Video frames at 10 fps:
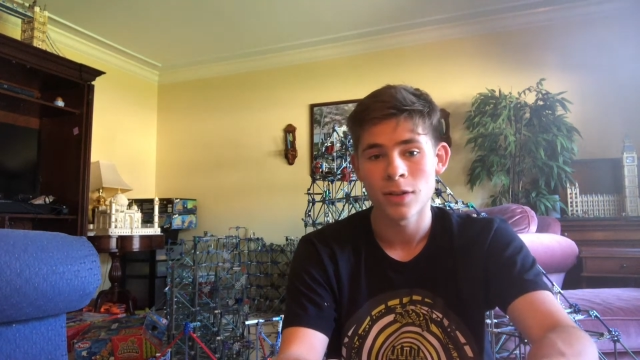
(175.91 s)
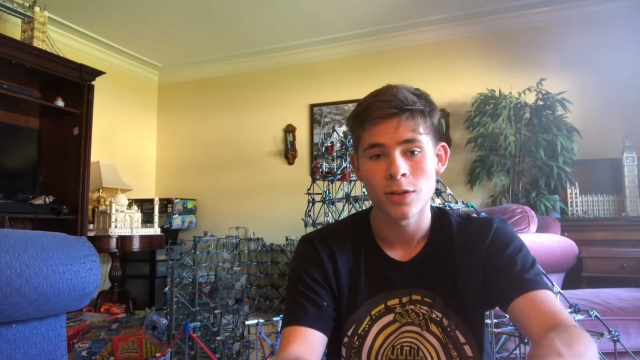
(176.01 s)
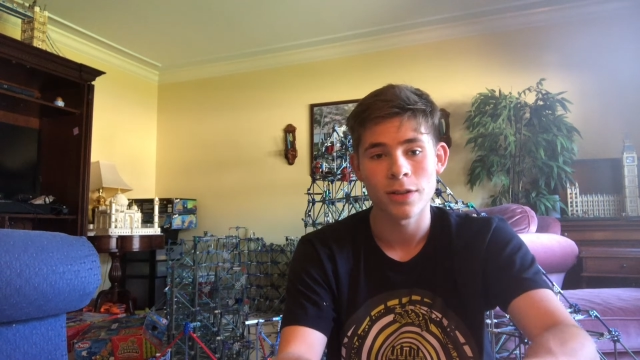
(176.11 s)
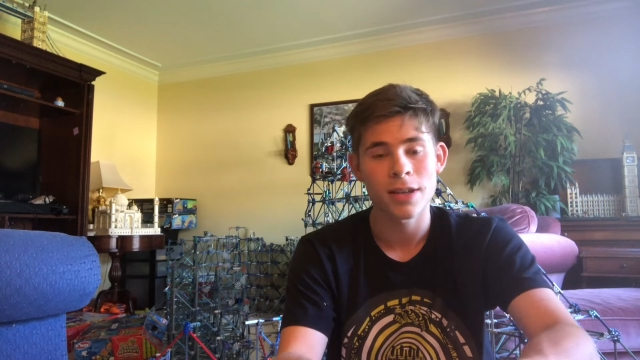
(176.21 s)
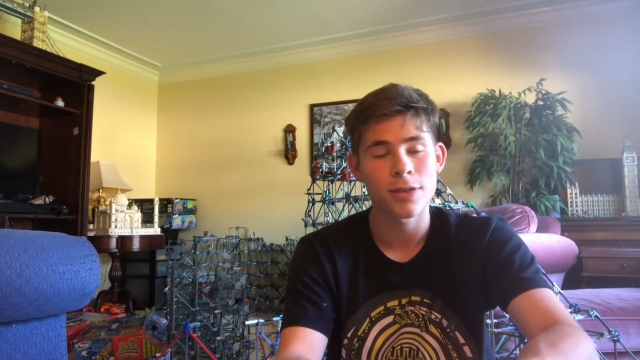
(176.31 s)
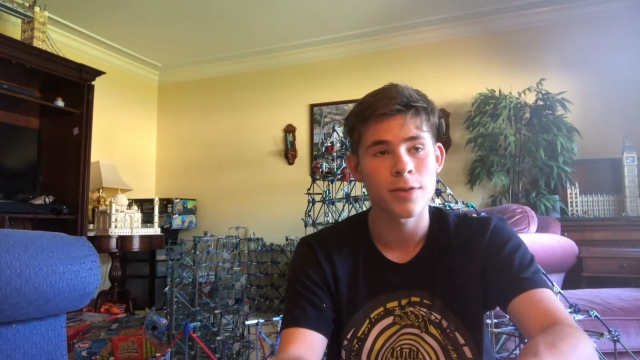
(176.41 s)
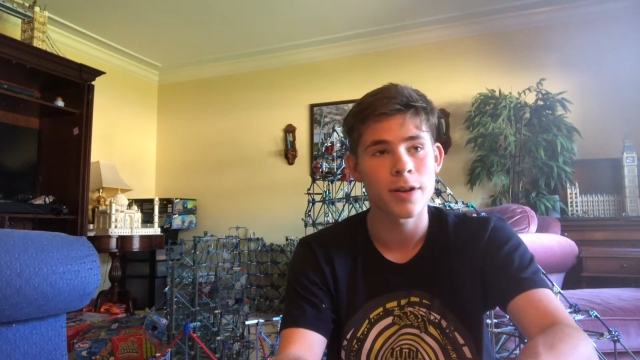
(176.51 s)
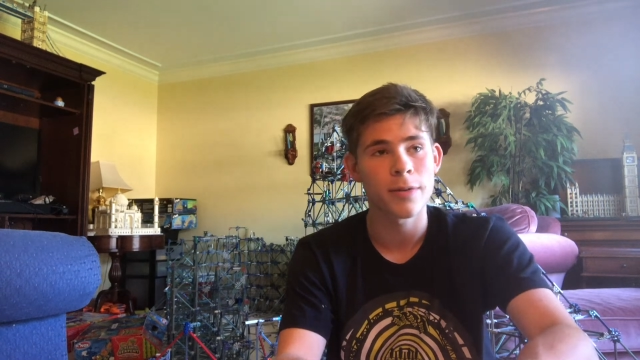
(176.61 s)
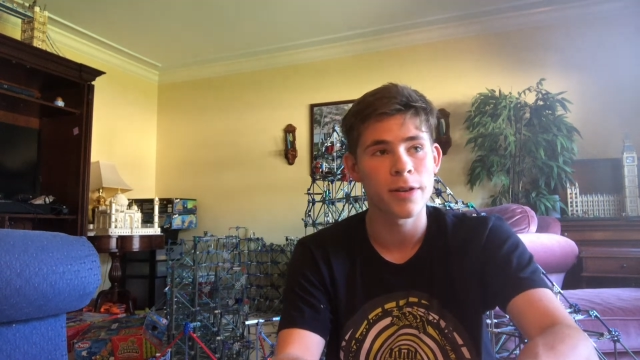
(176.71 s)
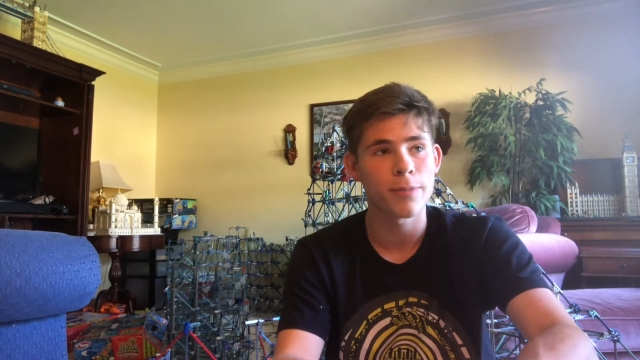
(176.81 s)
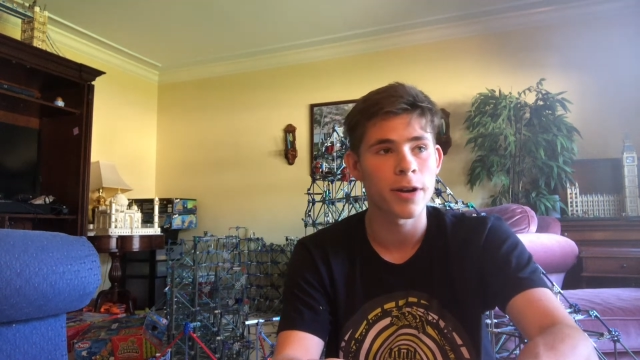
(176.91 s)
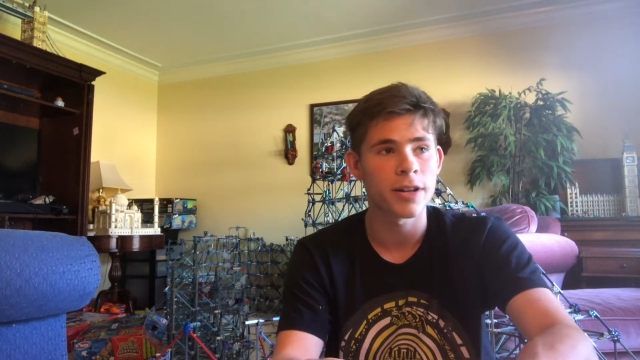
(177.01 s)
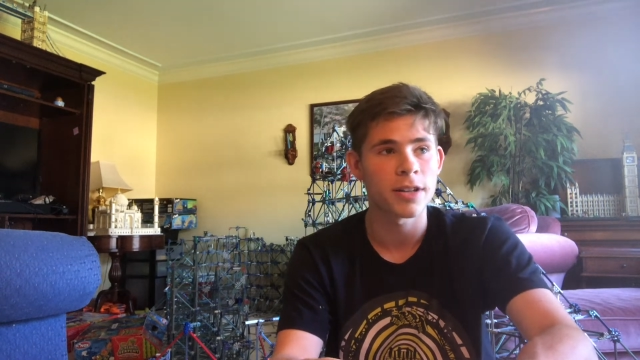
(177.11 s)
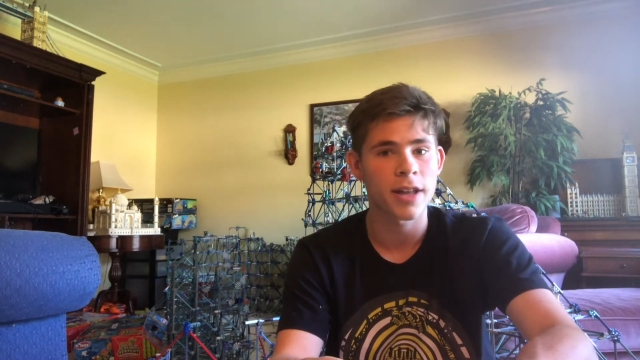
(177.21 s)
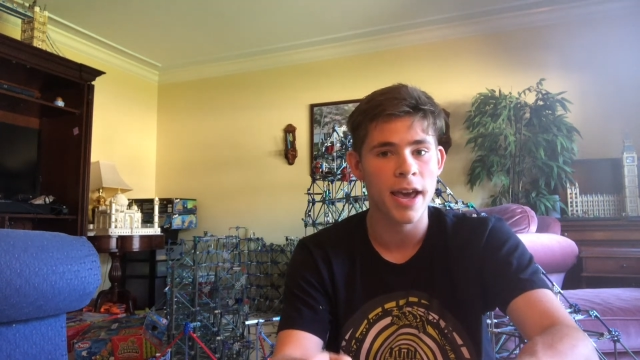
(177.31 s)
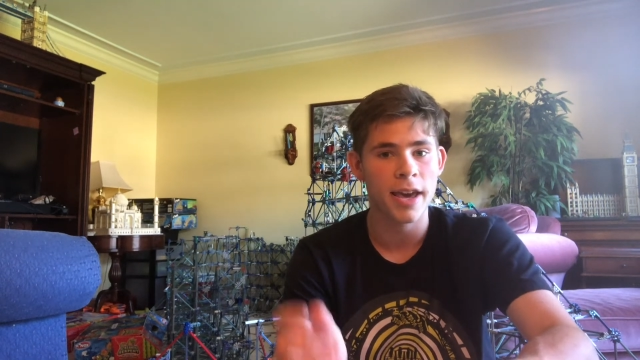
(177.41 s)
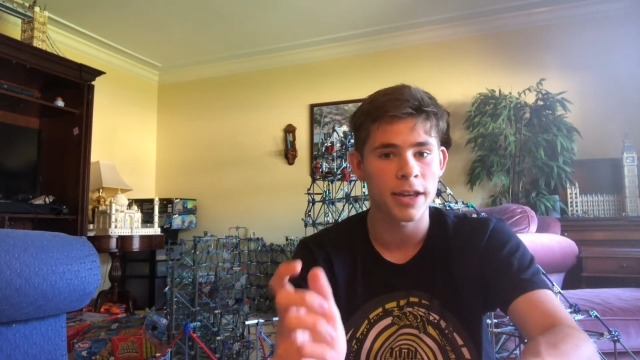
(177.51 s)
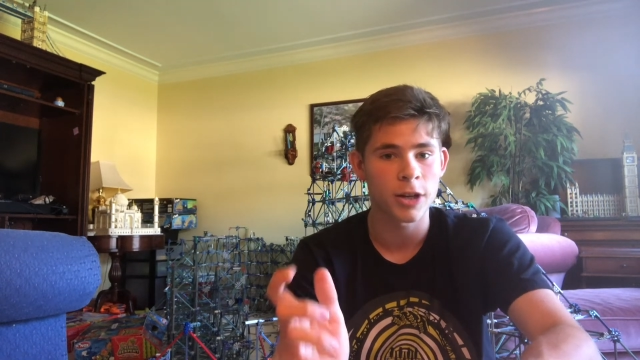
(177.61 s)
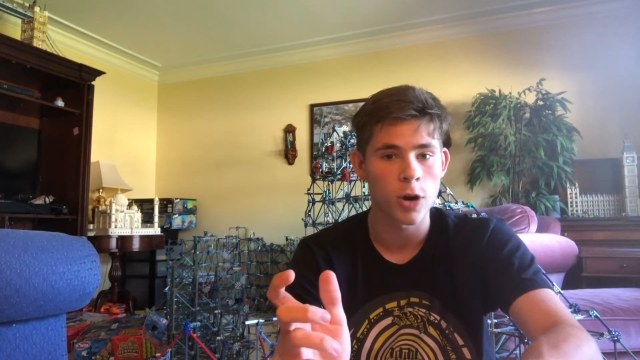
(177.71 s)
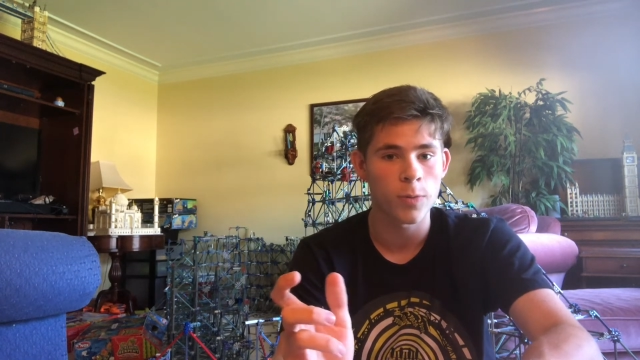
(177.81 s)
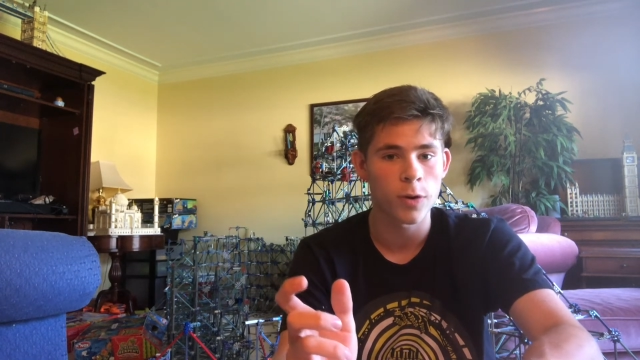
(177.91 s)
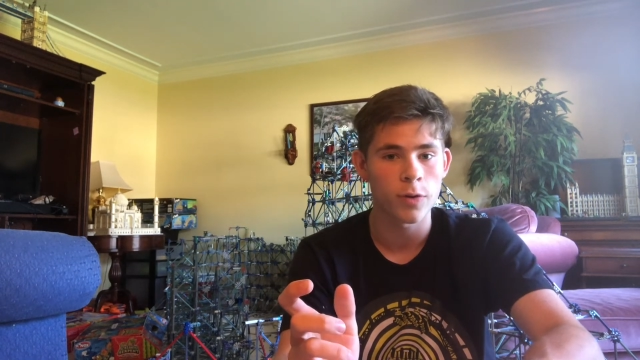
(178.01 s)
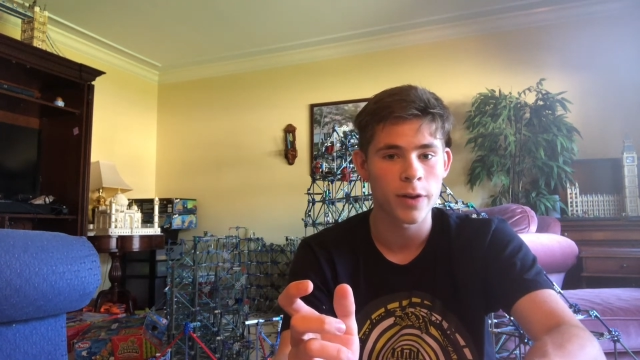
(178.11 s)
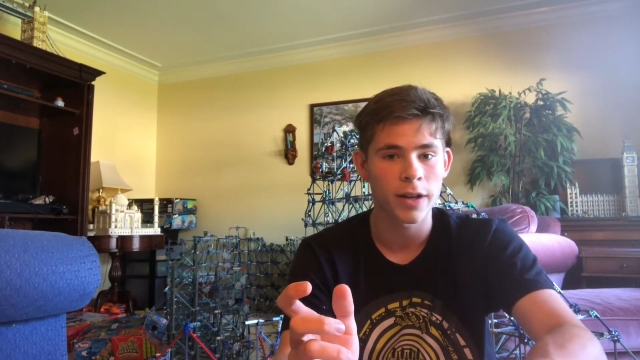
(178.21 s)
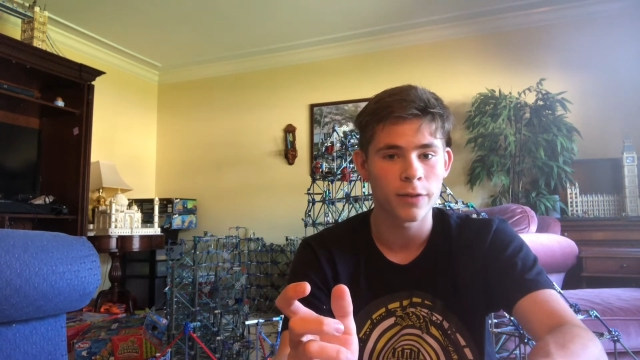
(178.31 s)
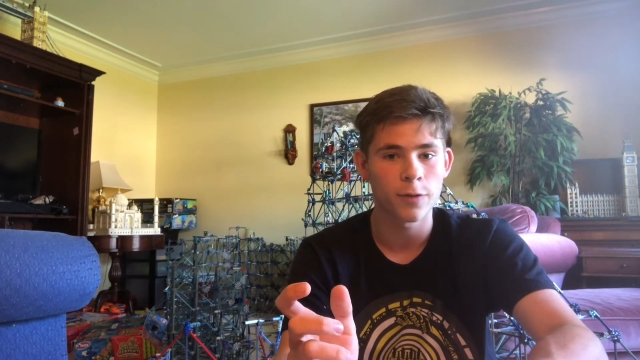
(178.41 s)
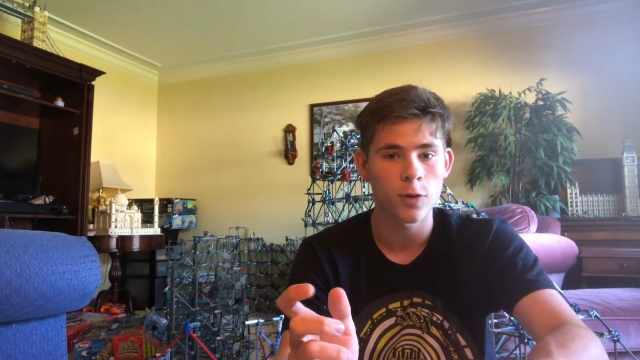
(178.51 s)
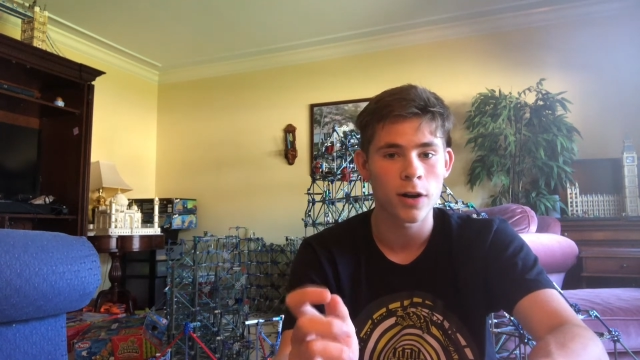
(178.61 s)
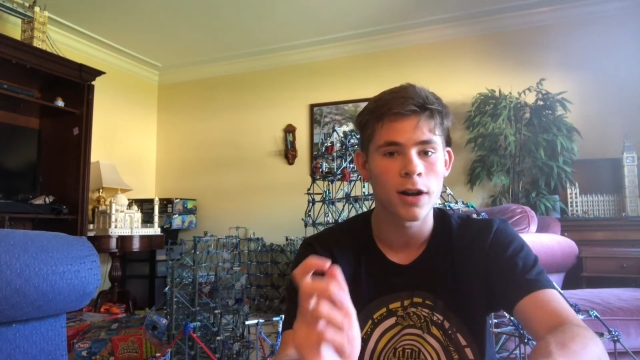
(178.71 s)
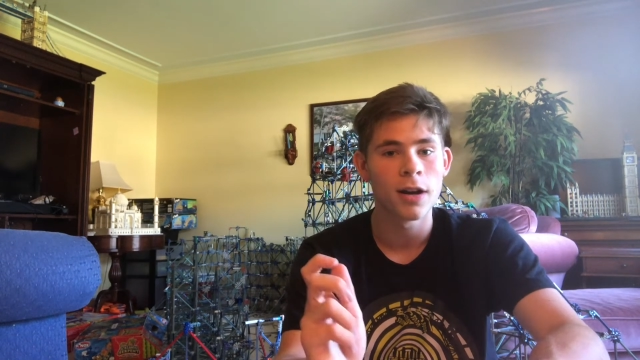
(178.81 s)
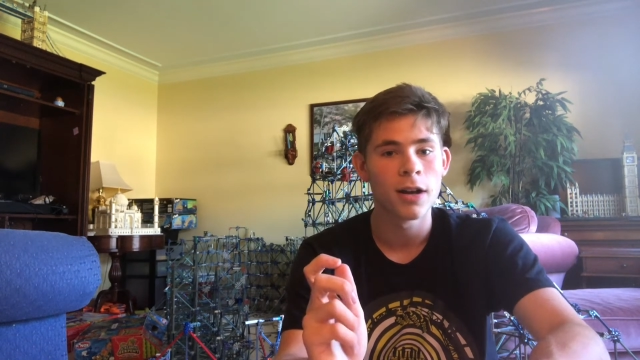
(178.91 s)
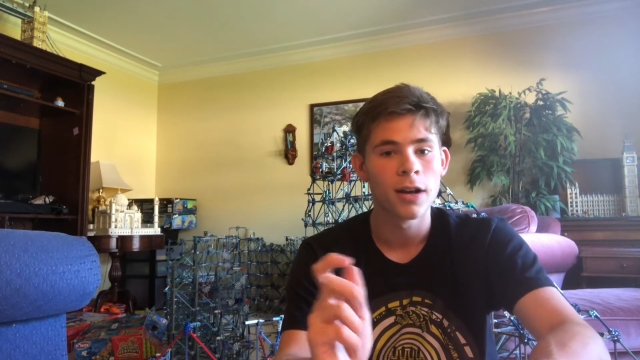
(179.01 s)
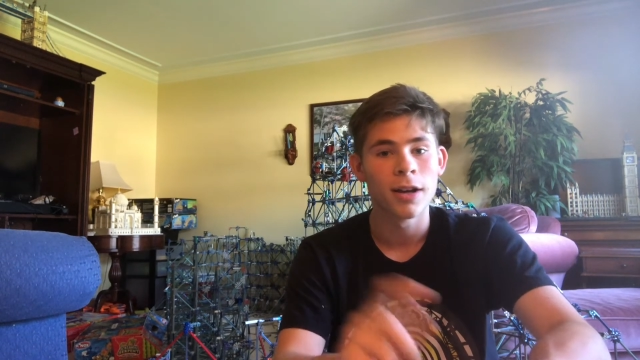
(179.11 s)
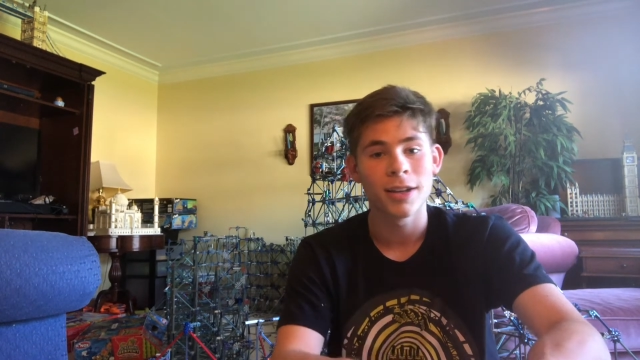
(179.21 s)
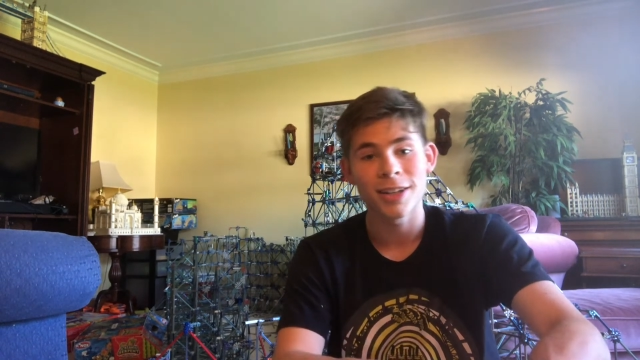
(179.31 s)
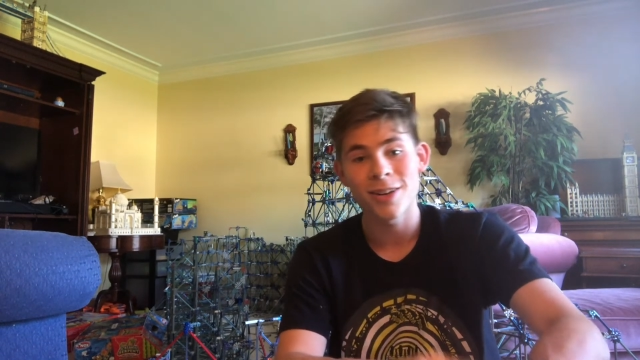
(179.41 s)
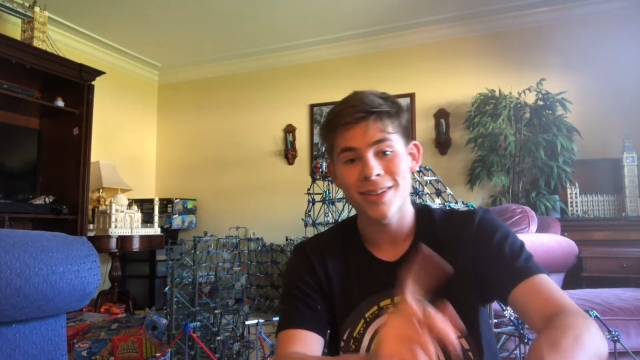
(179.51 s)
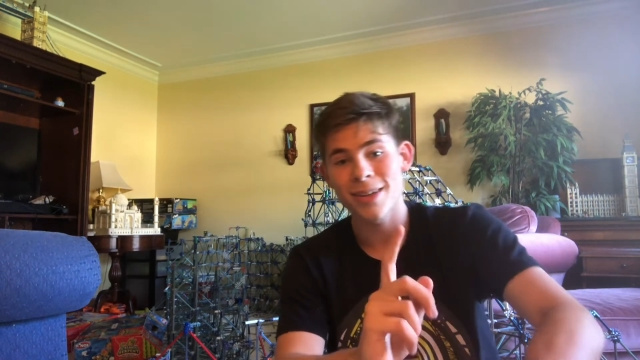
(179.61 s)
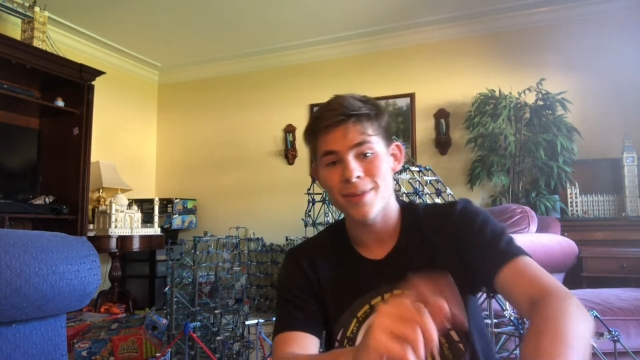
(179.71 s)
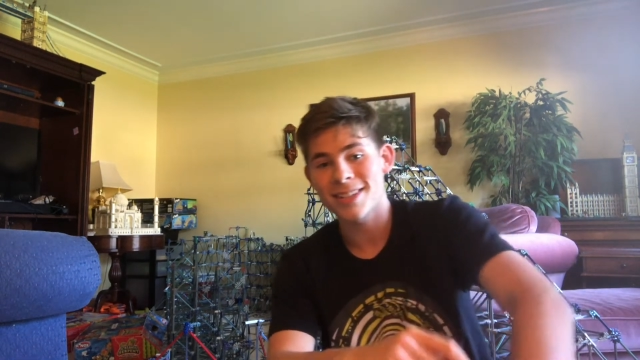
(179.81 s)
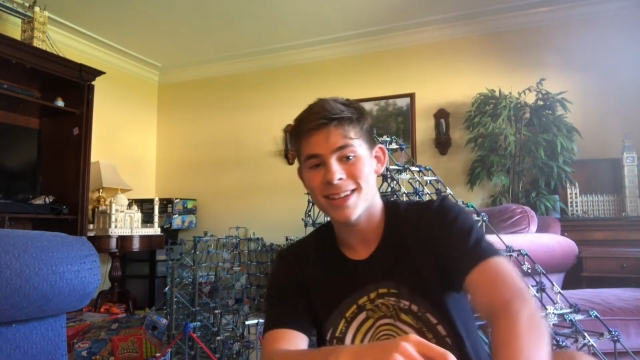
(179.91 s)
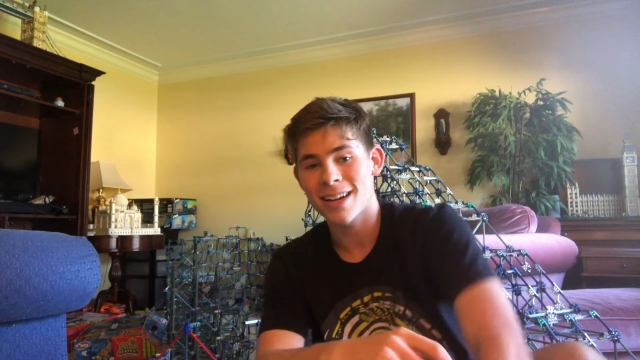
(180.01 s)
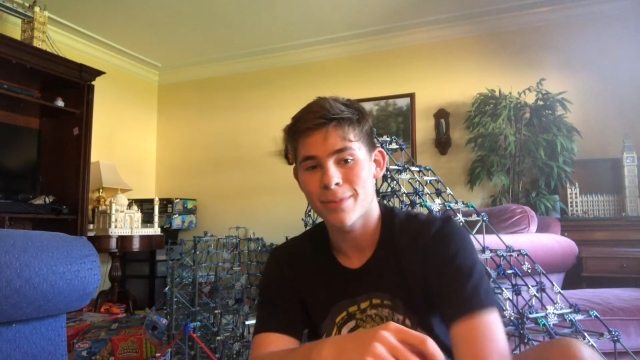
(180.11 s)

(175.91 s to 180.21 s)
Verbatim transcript: well, he 3D printed a GoPro rig for you know what? Give me a sec.